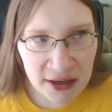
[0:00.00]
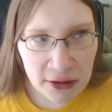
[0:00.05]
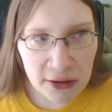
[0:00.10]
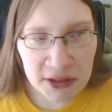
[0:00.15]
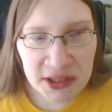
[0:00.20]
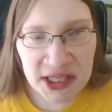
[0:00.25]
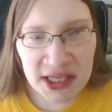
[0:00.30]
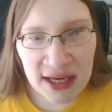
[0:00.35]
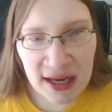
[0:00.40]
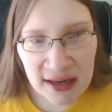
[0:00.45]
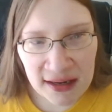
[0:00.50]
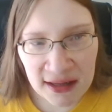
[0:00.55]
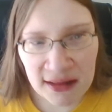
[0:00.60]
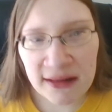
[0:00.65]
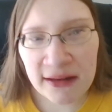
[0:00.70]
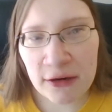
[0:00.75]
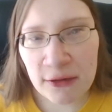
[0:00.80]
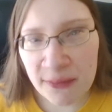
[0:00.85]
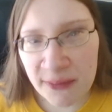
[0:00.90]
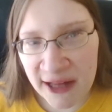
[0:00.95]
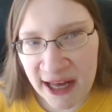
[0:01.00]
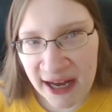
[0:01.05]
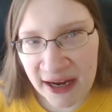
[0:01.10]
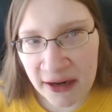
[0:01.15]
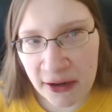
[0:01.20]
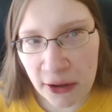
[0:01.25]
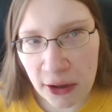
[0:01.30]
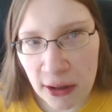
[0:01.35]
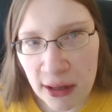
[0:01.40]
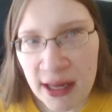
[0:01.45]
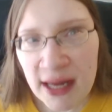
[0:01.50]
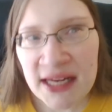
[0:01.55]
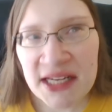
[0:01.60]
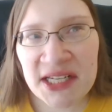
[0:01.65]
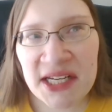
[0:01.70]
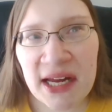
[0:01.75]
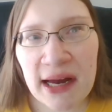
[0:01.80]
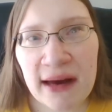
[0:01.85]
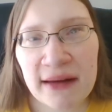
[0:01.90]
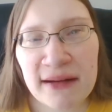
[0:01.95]
girl. Tiana, little black girl.
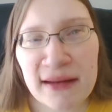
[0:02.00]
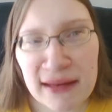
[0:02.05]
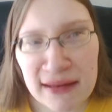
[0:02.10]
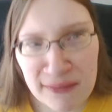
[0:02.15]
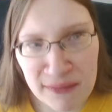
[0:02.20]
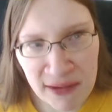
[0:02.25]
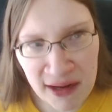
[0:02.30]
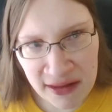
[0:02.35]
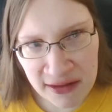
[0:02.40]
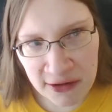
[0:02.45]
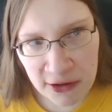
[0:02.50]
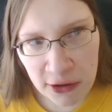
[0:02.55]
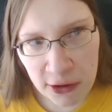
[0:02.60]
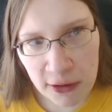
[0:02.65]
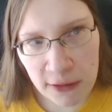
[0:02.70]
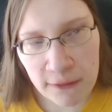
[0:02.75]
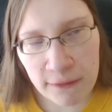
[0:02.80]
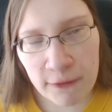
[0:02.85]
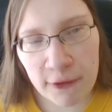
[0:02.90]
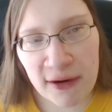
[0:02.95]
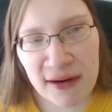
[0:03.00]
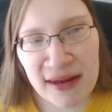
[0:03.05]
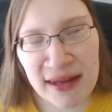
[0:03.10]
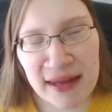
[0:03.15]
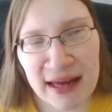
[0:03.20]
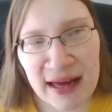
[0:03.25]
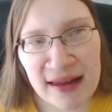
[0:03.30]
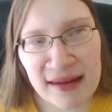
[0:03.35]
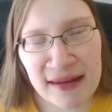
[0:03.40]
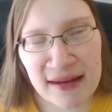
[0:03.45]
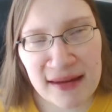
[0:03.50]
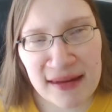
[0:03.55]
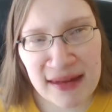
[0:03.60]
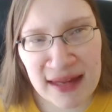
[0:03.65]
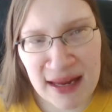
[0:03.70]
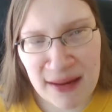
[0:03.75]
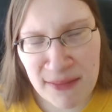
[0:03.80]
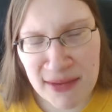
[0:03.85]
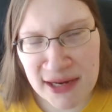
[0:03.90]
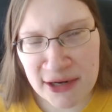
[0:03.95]
Tiana's mother works as a
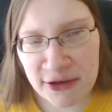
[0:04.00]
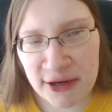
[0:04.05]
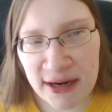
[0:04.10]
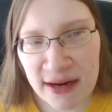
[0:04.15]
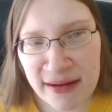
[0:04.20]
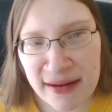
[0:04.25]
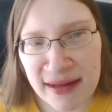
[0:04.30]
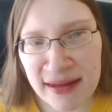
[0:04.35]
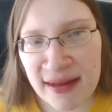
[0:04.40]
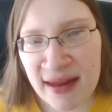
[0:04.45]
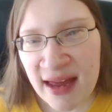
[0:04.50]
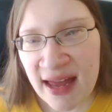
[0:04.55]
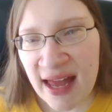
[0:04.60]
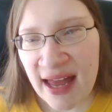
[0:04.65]
seamstress